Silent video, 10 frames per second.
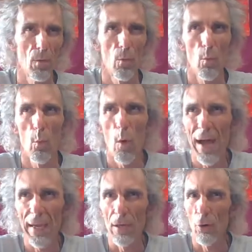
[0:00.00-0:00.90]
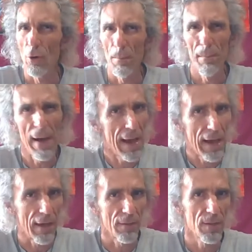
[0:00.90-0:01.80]
way or a
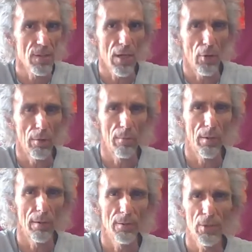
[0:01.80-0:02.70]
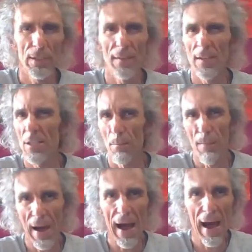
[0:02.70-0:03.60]
path. So I'm saying that there's a
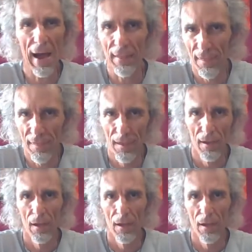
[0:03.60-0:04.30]
path